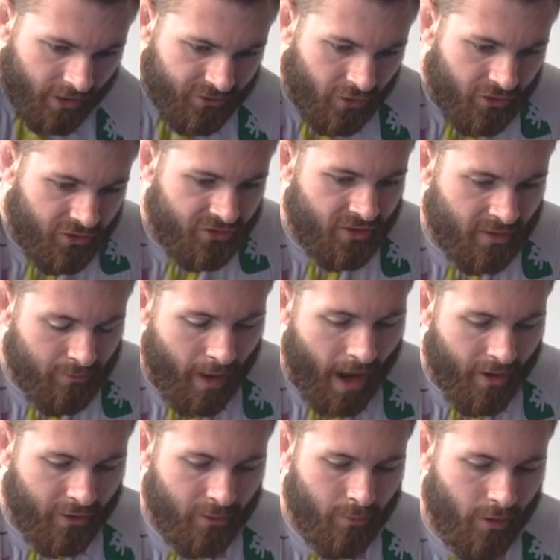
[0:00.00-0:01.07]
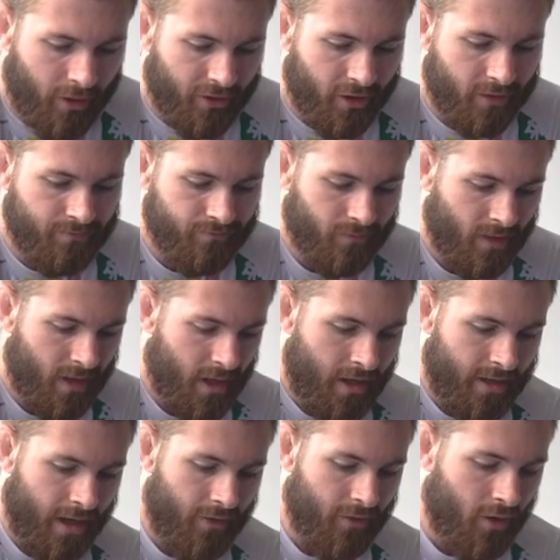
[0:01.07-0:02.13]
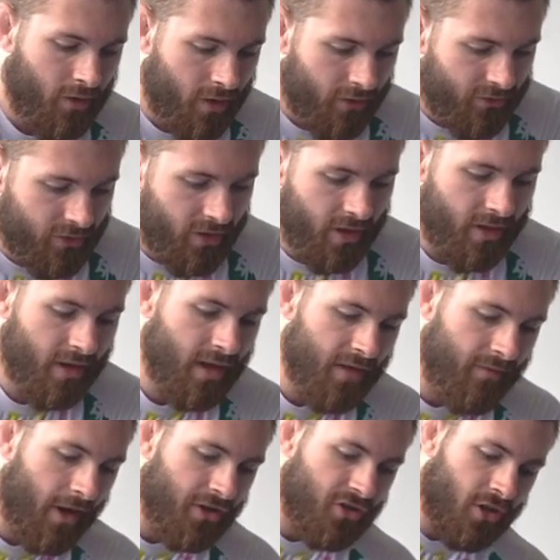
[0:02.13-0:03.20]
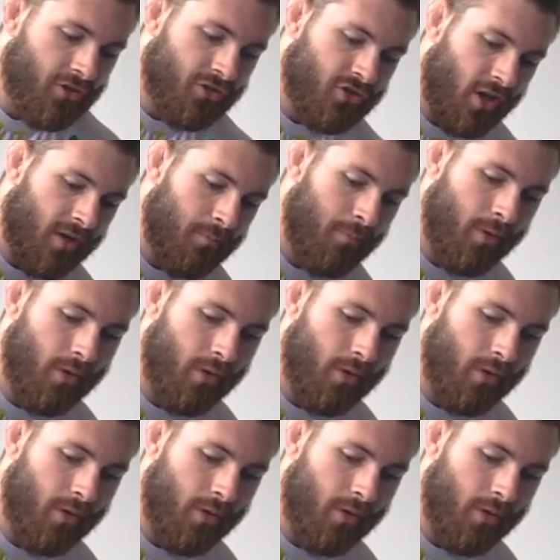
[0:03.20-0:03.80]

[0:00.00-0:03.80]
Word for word: and started sitting back on her partner. Now notice, if I just try to